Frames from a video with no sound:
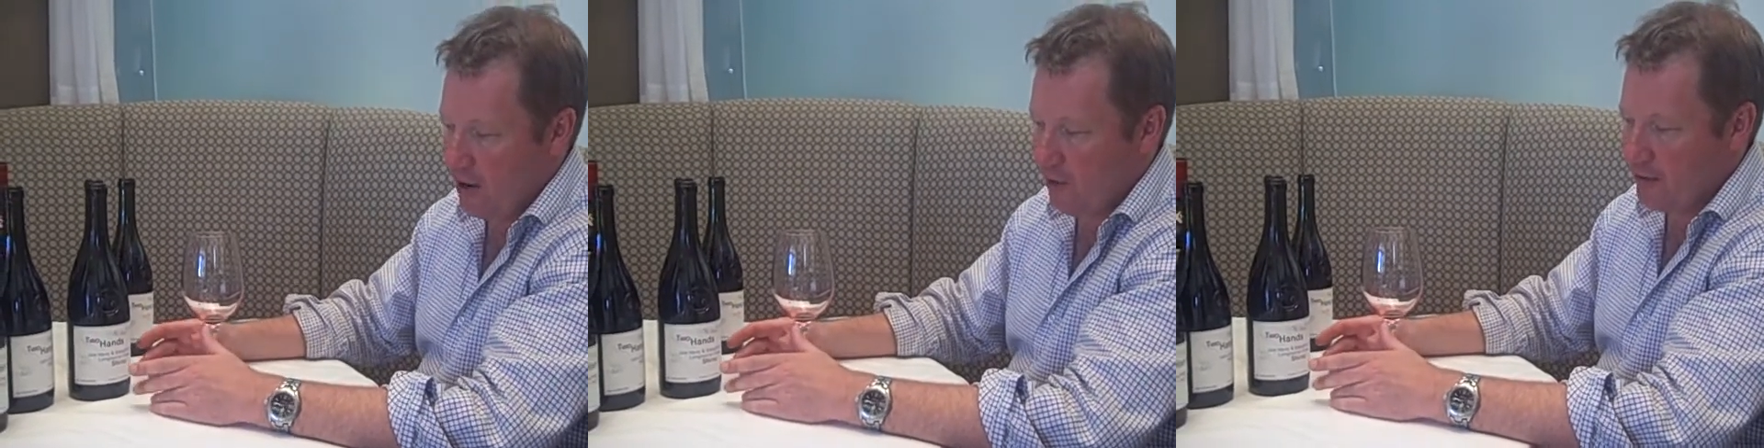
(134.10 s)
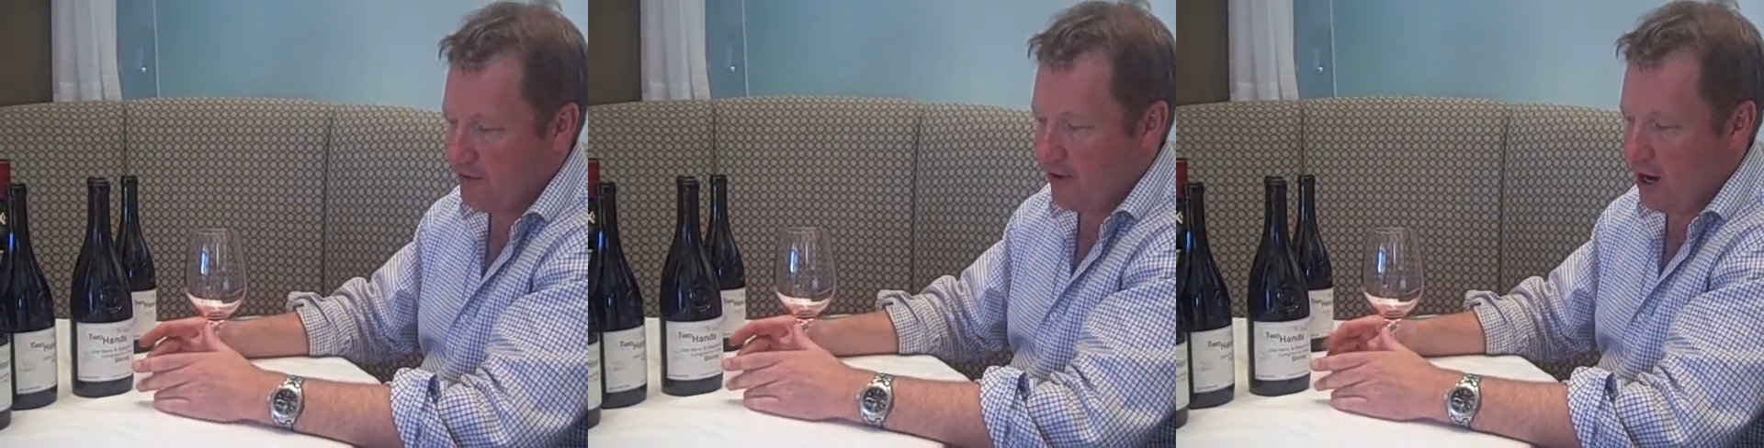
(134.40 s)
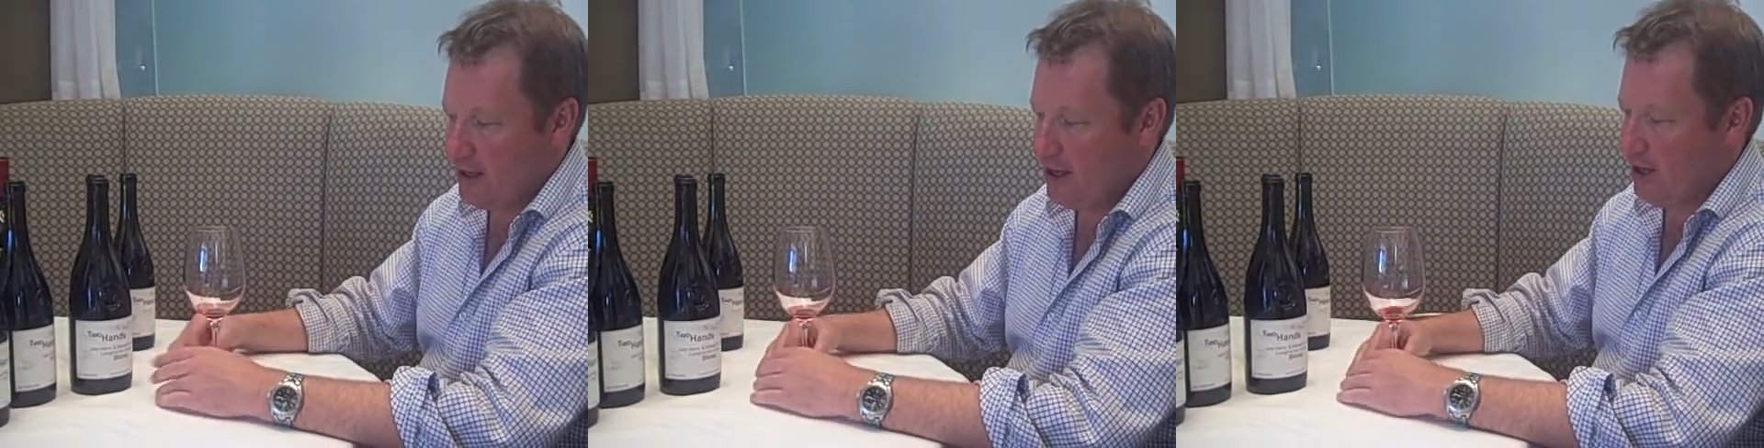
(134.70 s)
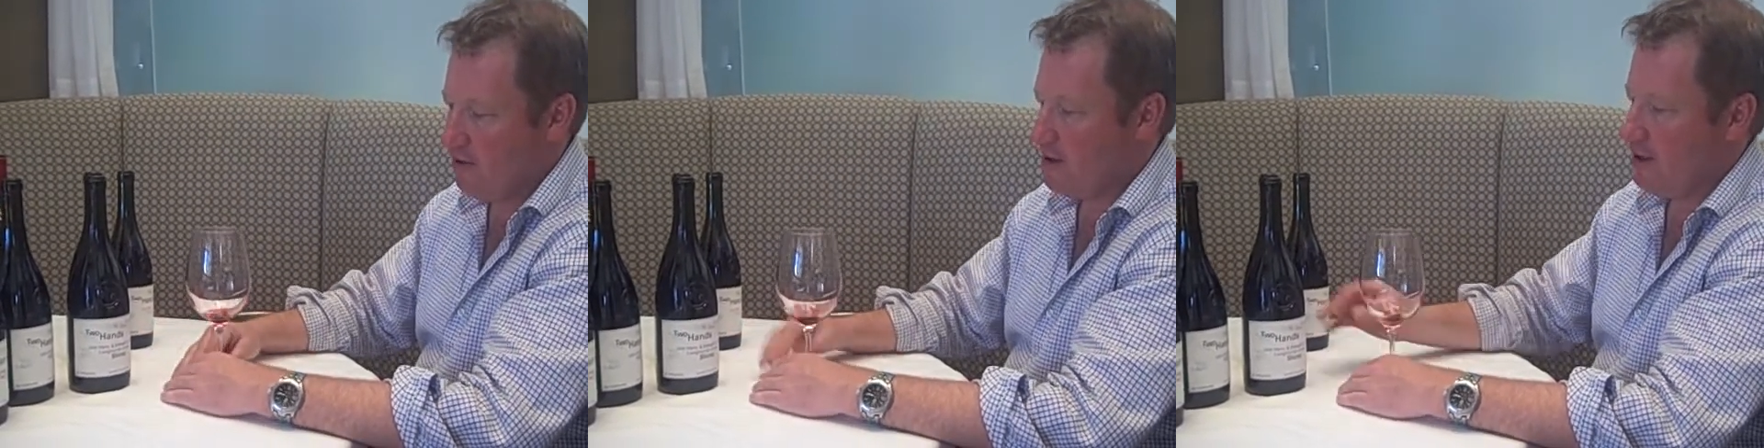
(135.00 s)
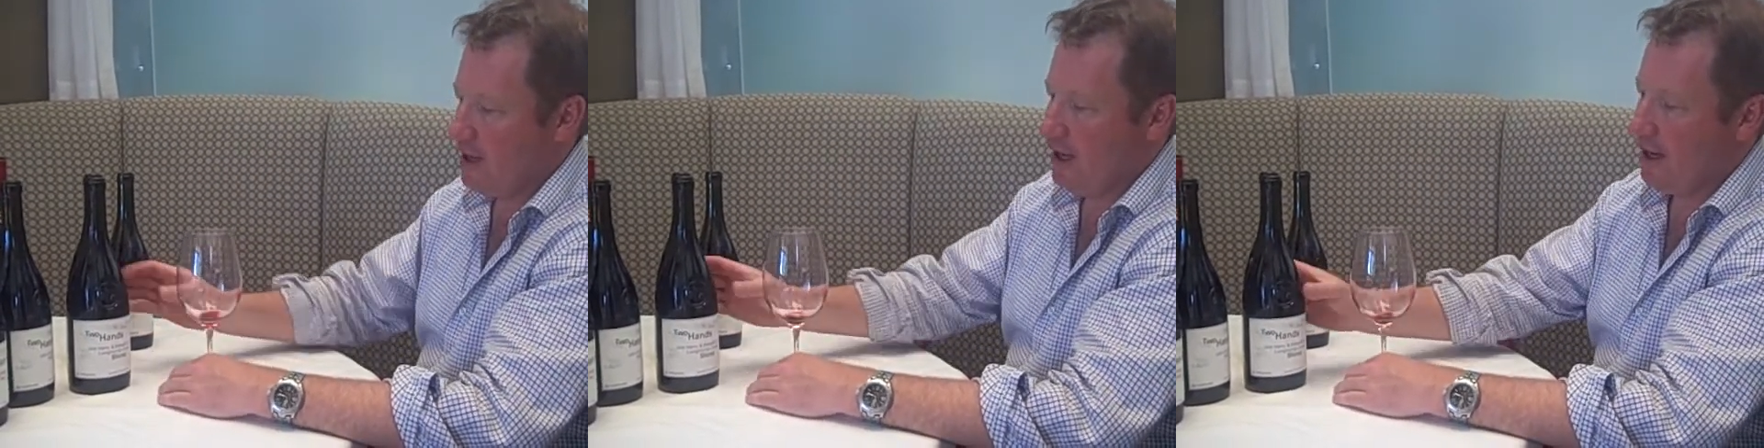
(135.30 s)
What we find here
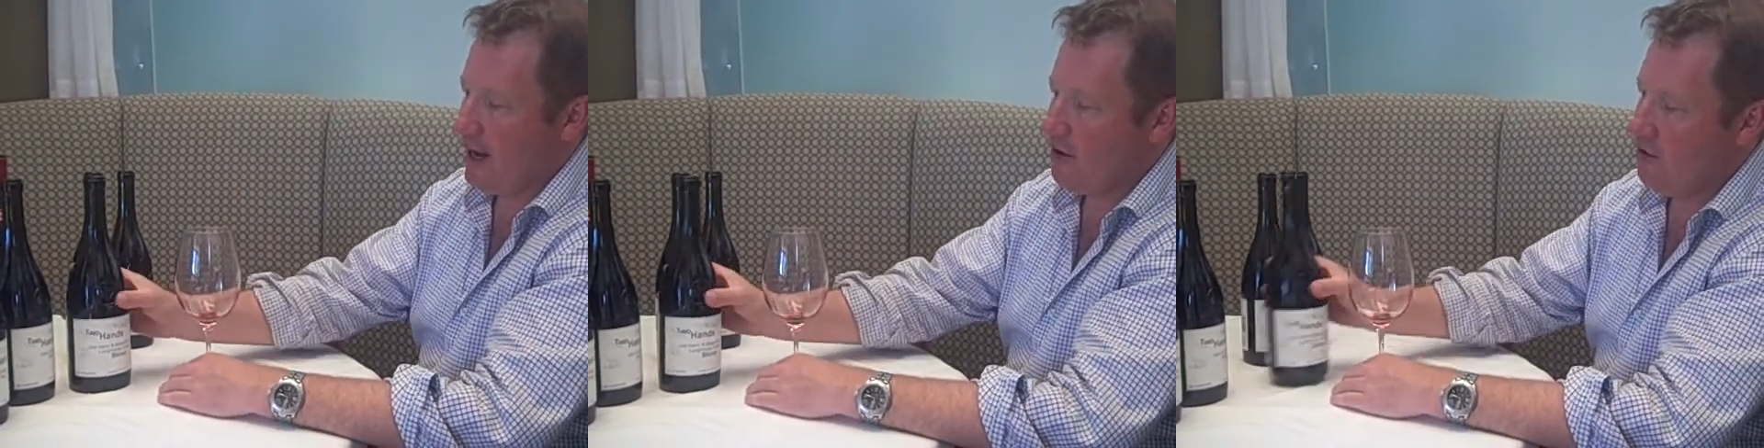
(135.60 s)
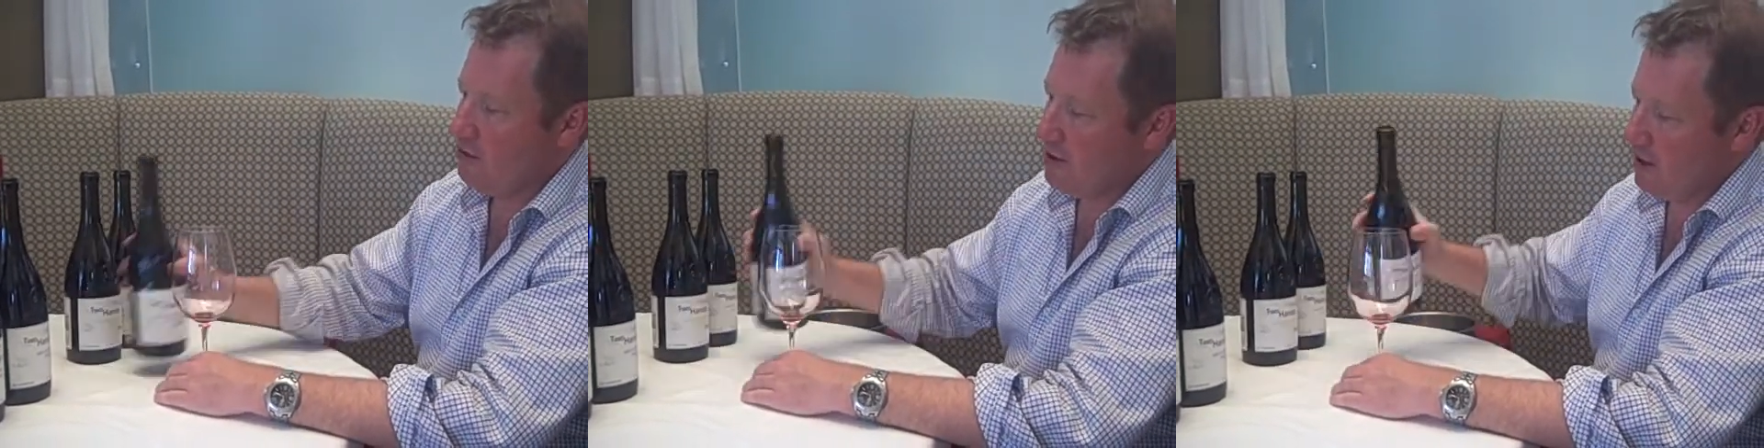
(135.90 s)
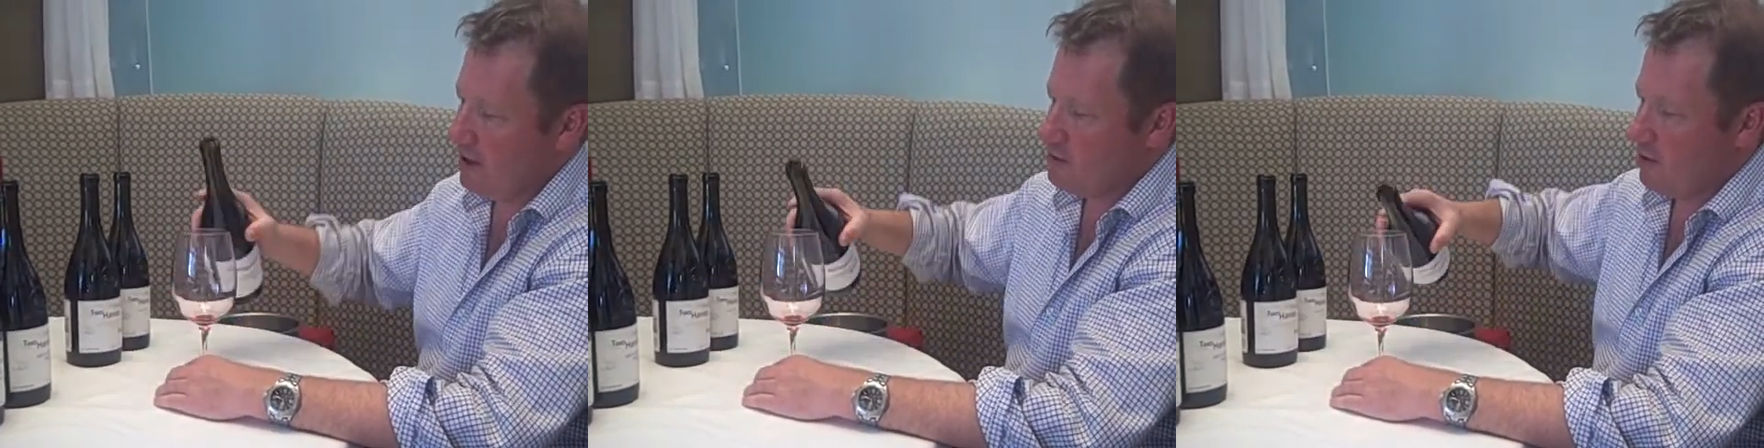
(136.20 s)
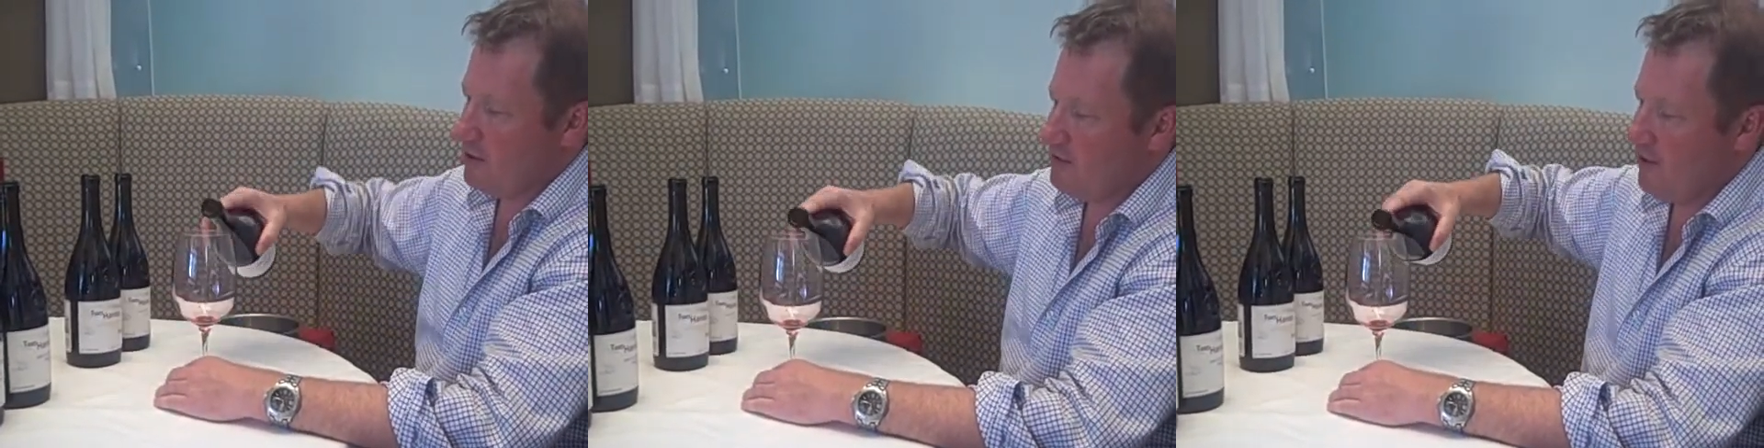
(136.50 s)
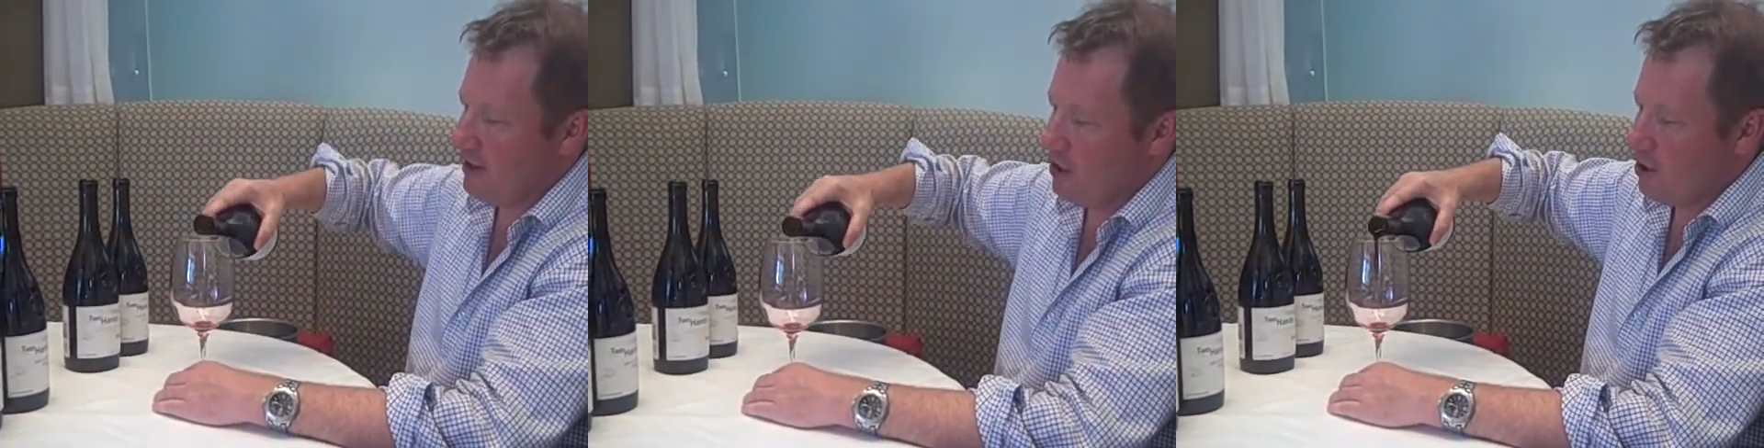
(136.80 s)
in Langhorne is we always
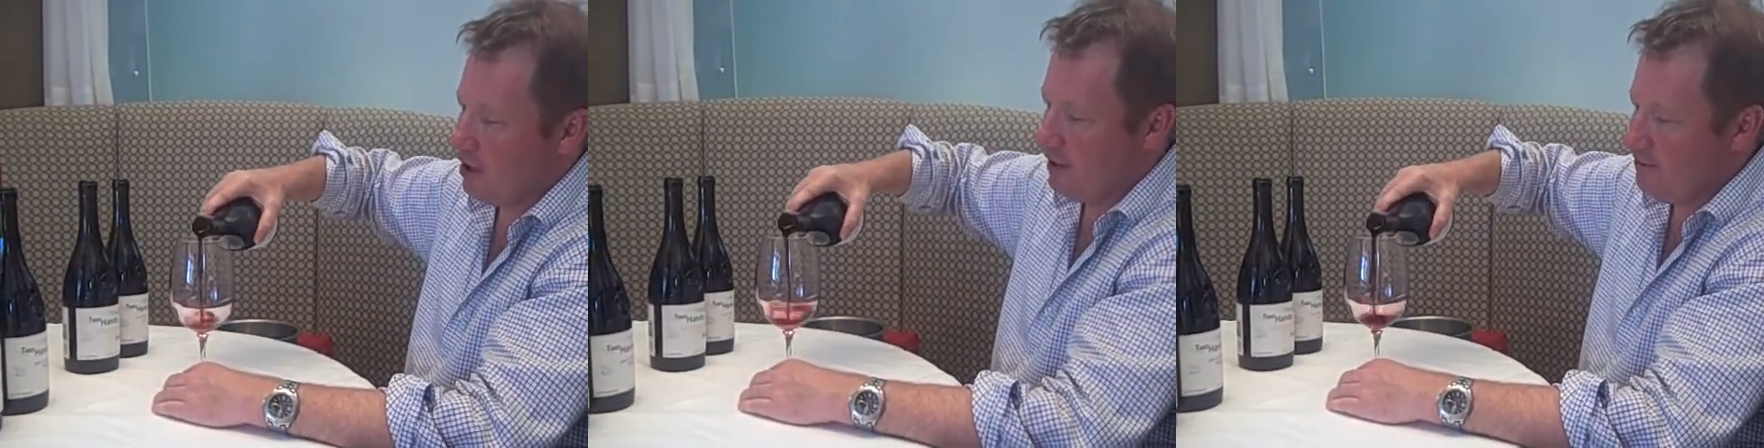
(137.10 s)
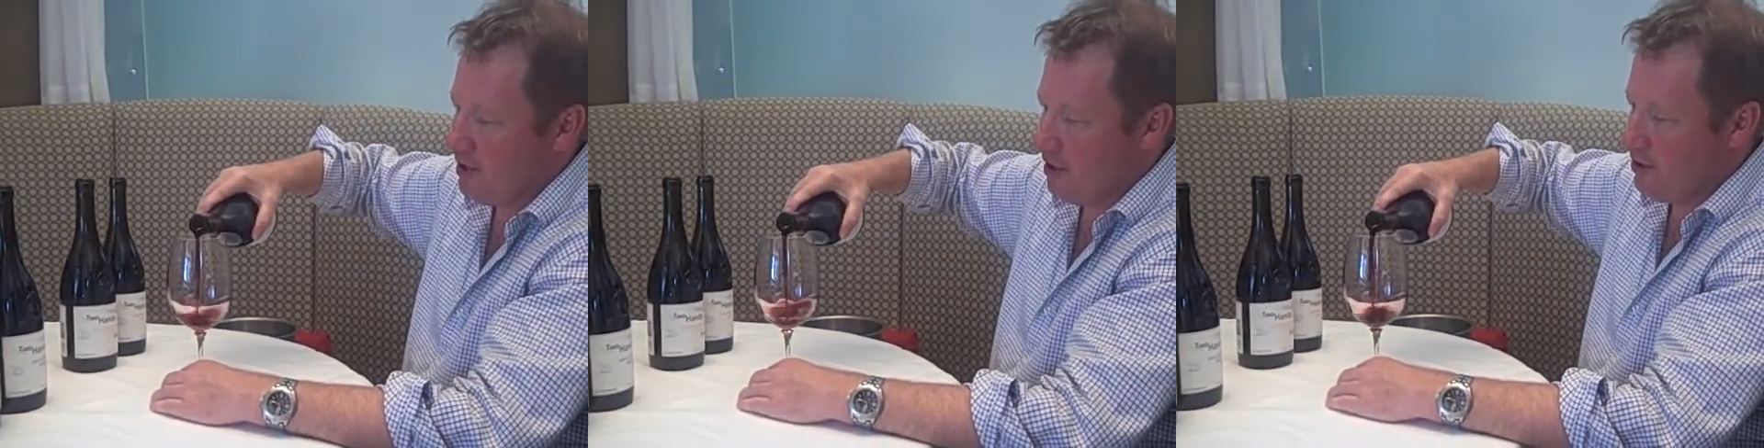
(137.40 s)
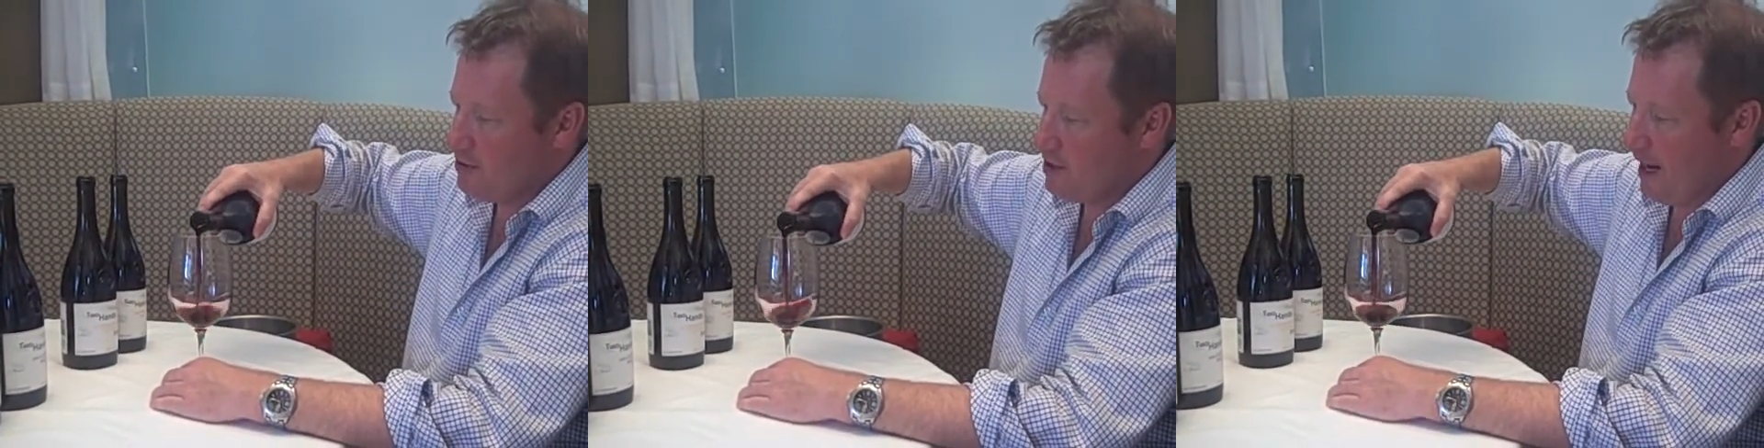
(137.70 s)
find a eucalypt nose,